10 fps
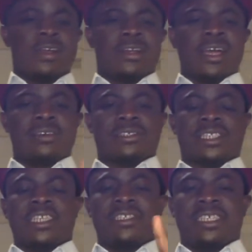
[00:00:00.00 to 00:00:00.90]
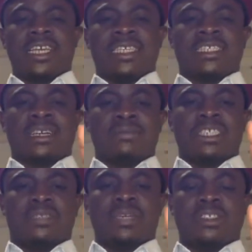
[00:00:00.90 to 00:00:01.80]
Now, since the
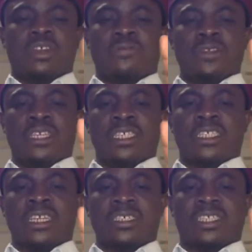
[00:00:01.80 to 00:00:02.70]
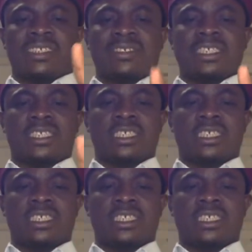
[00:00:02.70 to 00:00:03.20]
establishment of Eastern Security